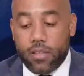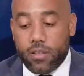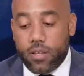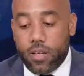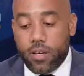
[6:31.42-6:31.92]

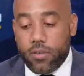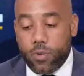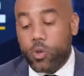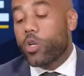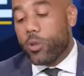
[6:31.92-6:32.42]

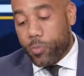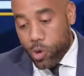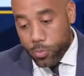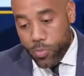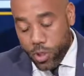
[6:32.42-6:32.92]

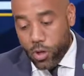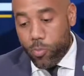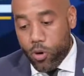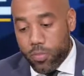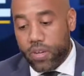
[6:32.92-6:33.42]
book your
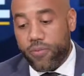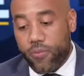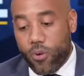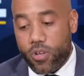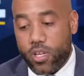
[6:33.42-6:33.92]
appointment
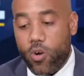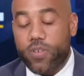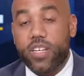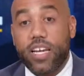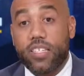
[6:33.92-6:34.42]
for the
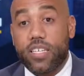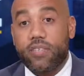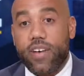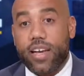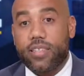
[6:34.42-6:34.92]
COVID-19
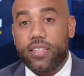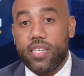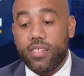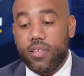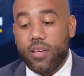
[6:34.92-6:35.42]

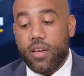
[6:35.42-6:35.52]
vaccine